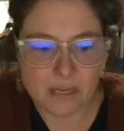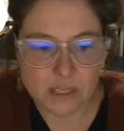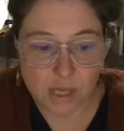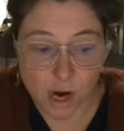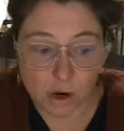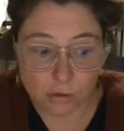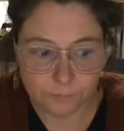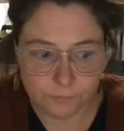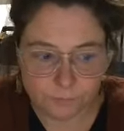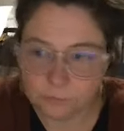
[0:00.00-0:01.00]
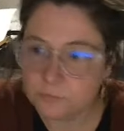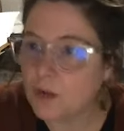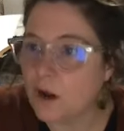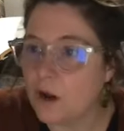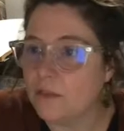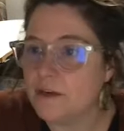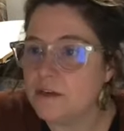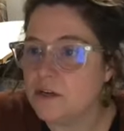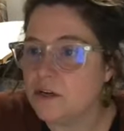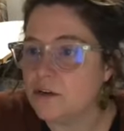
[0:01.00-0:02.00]
So, all
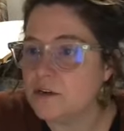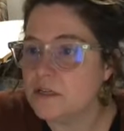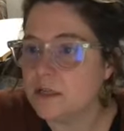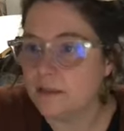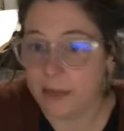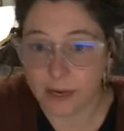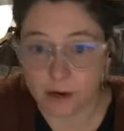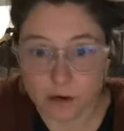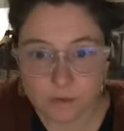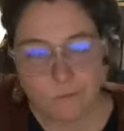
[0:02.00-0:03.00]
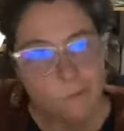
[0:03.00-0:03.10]
these years later,